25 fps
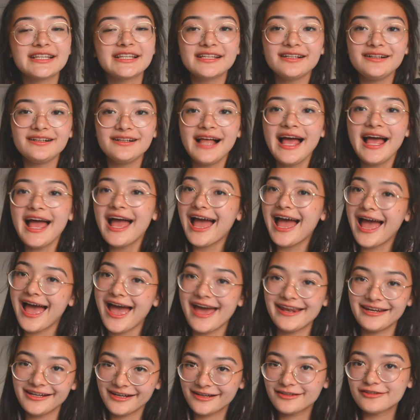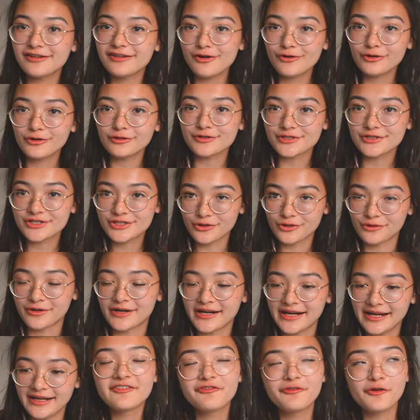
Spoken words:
little anecdotal story.